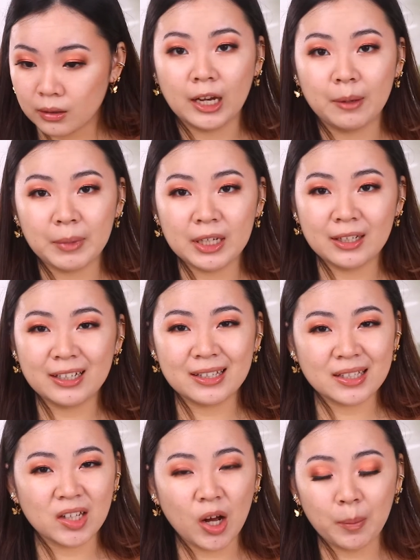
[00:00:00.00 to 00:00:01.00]
I mean,
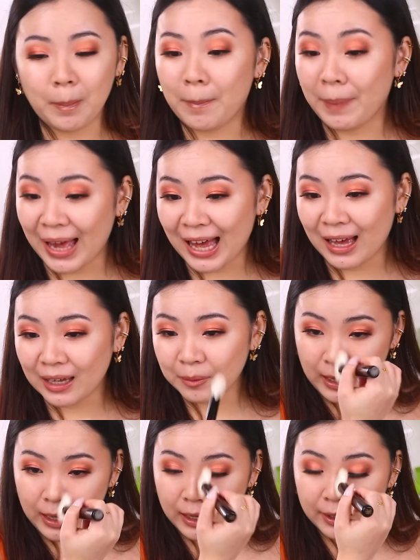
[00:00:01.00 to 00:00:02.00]
it's not bad.
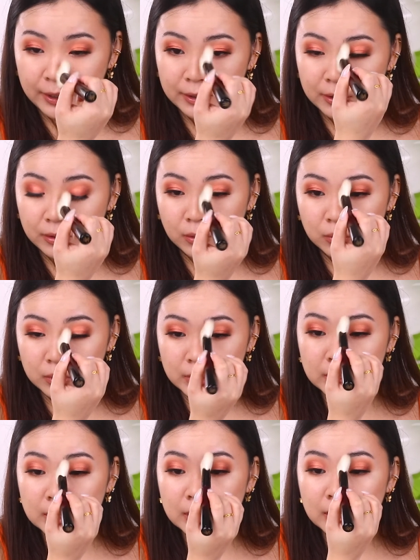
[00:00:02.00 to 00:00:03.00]
I don't
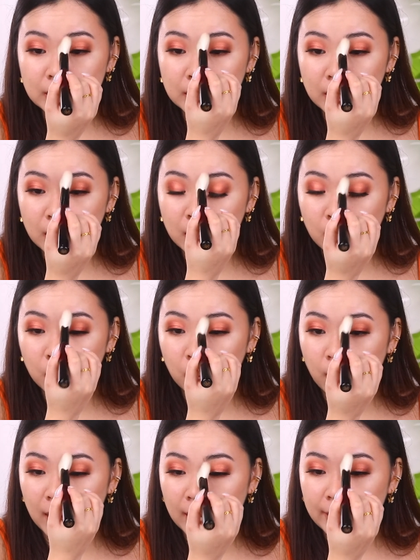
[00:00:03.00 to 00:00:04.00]
see
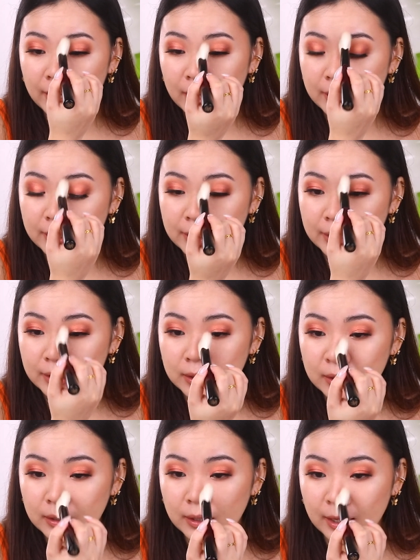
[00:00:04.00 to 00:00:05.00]
why I need
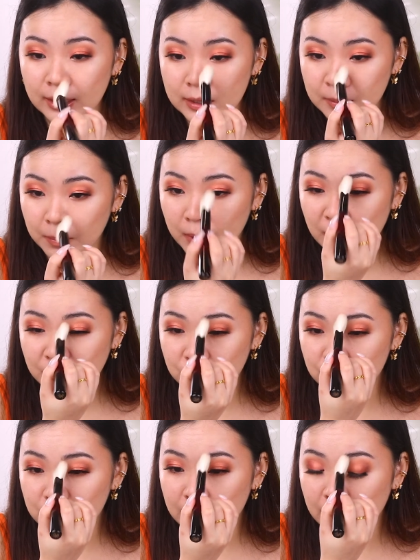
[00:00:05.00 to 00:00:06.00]
it as
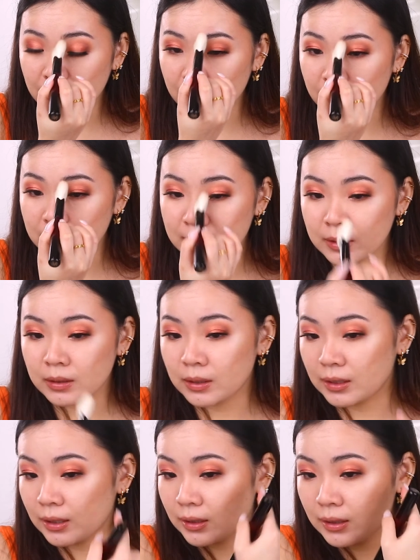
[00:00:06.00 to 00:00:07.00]
much as
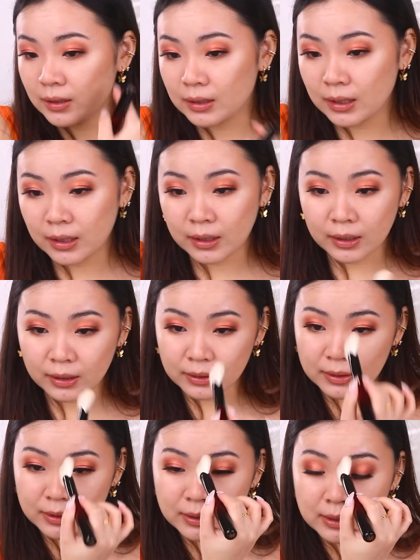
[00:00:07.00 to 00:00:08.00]
this,
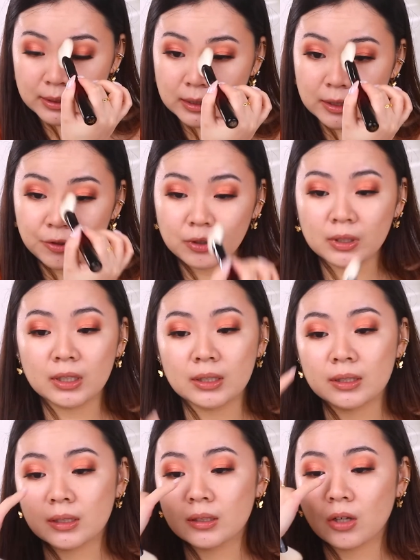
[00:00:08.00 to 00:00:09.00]
because this is literally
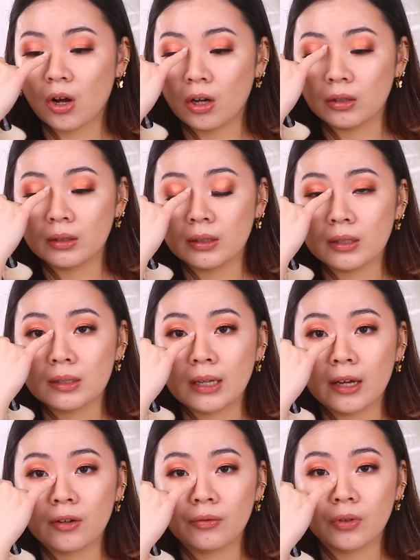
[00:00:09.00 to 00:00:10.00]
just on the
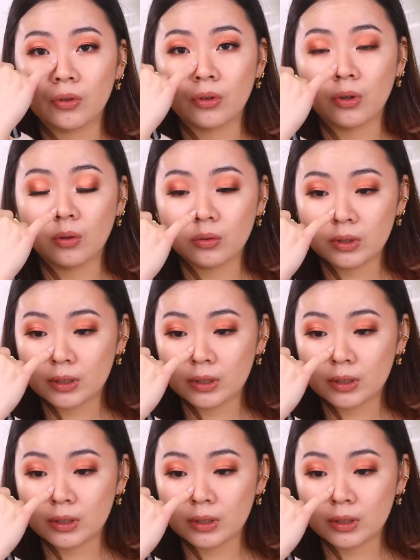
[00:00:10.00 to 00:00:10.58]
side of your nose.